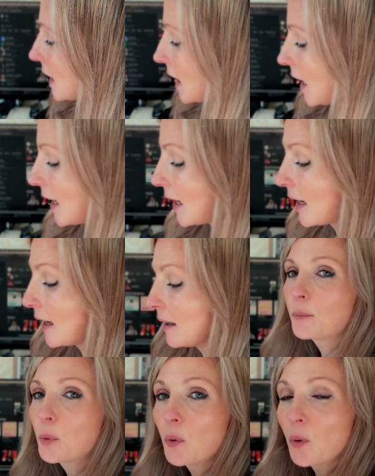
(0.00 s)

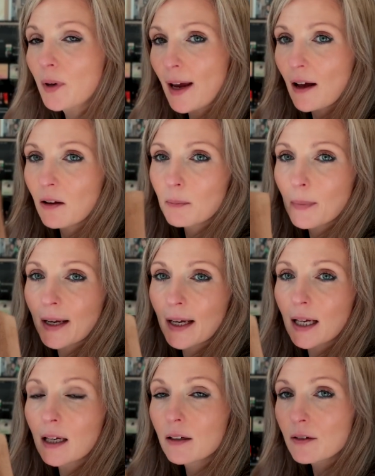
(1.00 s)
and pulled out
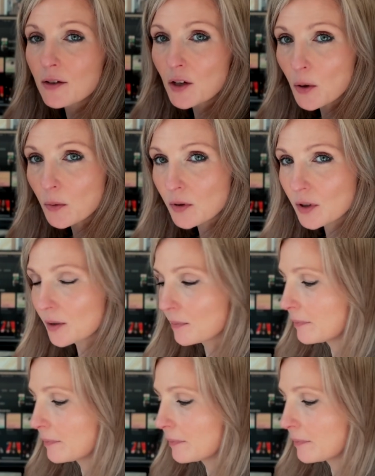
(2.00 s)
my notes,